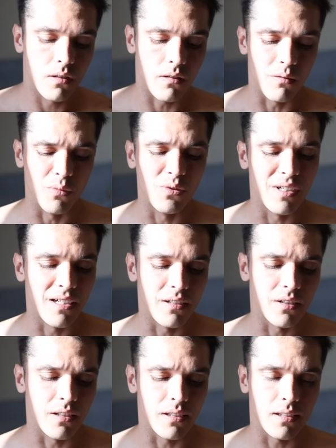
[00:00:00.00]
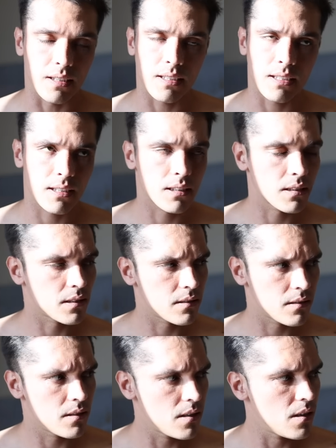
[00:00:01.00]
The Moon energy.
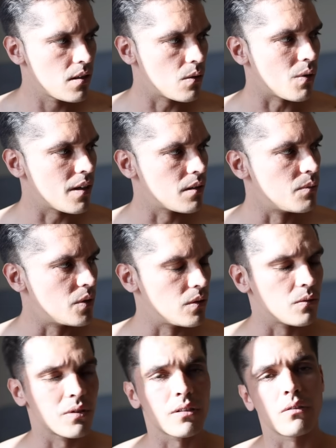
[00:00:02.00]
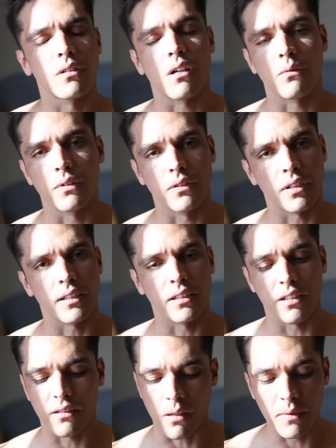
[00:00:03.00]
Why the Moon? What's going on with you,
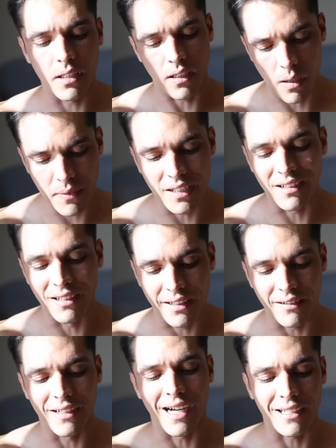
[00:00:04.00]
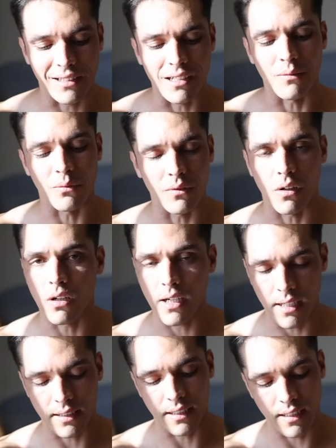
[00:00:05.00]
Sagittarius? I'm gonna I'm gonna hook you guys up. All
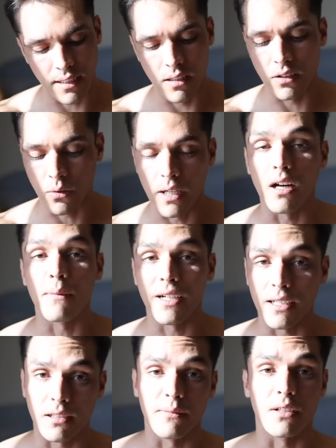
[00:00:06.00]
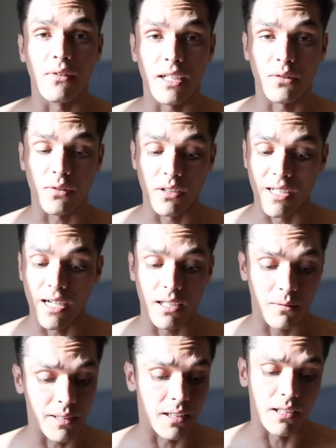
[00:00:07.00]
right, at the end of this reading, I'm gonna get some advice for you
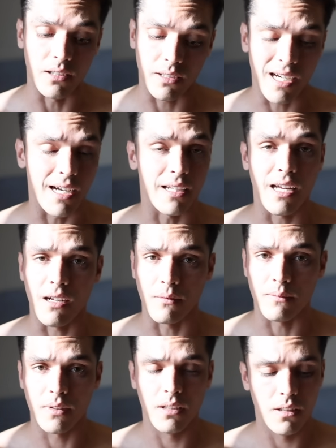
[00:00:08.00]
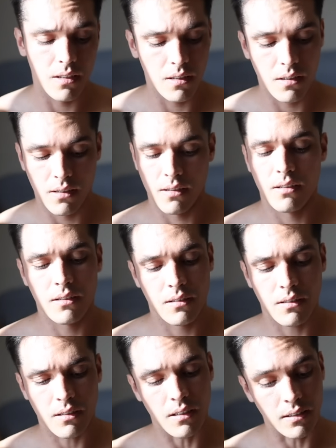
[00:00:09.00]
guys because goddamn,
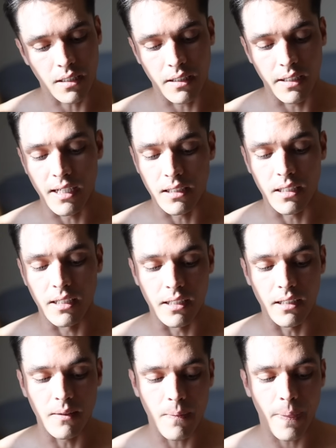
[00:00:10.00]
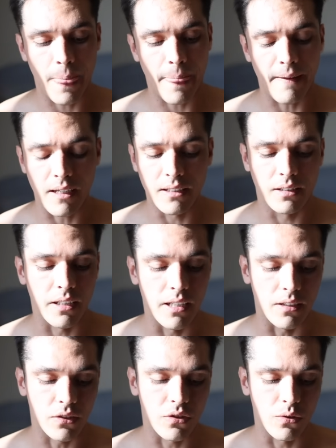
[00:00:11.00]
looks like you guys need it. Let's
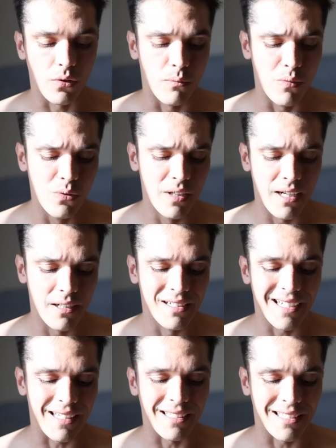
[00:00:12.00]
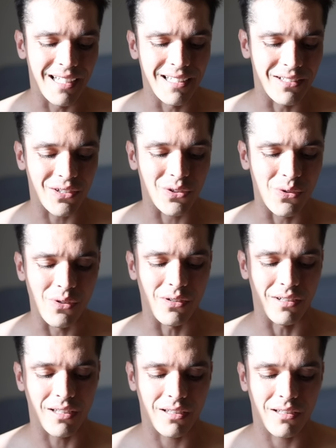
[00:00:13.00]
see, so the moon energy and the 10 of
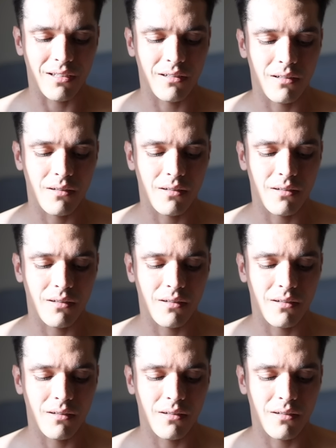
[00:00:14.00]
swords.